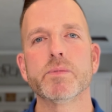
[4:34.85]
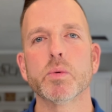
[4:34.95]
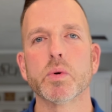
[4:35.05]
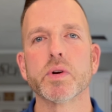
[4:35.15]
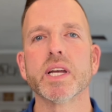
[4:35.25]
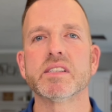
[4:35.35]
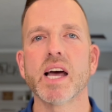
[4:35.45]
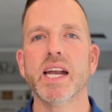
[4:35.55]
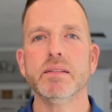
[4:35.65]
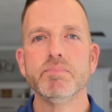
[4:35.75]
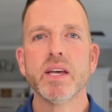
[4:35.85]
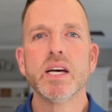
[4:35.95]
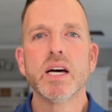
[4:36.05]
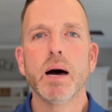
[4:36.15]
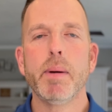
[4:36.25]
So we're really excited
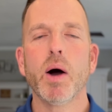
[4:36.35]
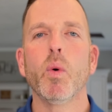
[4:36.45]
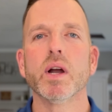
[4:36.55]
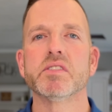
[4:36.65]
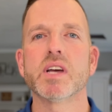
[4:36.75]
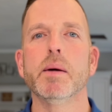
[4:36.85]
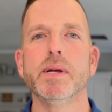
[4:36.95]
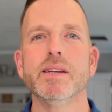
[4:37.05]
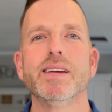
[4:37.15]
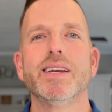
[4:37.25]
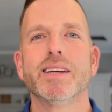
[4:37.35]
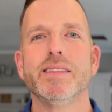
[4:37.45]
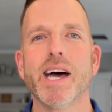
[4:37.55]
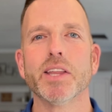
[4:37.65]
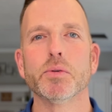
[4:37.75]
about what is coming
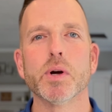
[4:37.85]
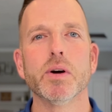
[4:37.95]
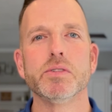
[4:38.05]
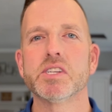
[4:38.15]
down the road.